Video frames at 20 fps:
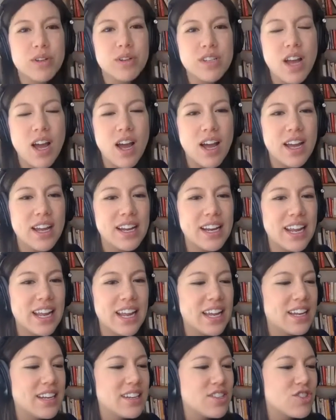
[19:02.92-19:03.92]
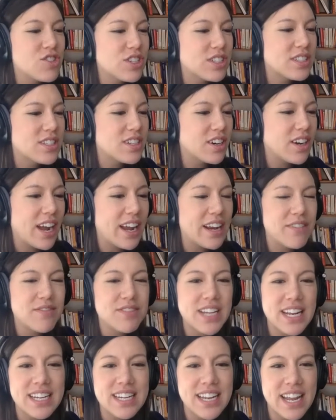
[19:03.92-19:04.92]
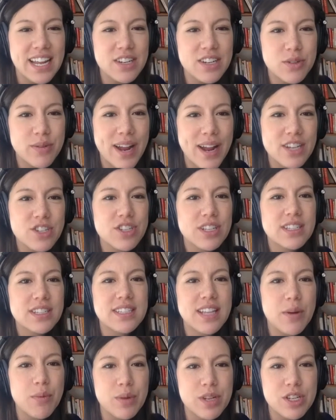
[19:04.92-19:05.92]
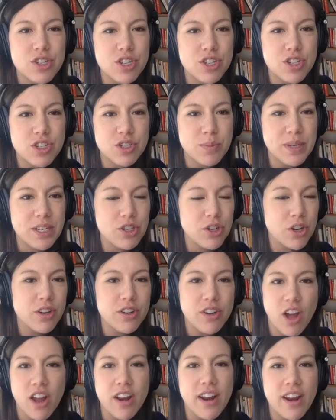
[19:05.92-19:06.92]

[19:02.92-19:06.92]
mm. taught in just our kind of day to day interactions. That we should just be turned on